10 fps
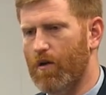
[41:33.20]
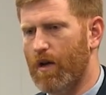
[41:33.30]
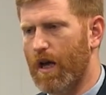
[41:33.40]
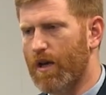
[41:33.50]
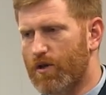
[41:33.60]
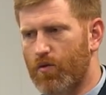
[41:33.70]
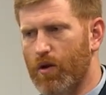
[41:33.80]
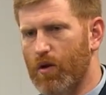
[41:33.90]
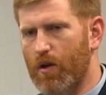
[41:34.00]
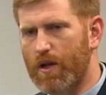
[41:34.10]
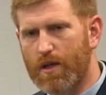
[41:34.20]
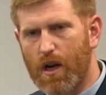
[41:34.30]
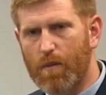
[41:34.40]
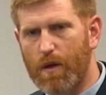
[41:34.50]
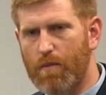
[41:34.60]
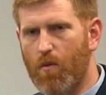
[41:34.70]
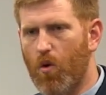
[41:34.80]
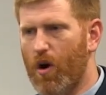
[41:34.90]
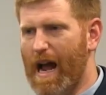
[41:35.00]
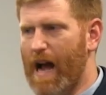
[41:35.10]
Israel is going to be
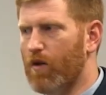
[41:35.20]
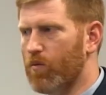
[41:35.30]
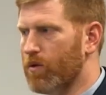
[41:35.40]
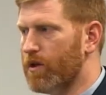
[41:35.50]
more outwardly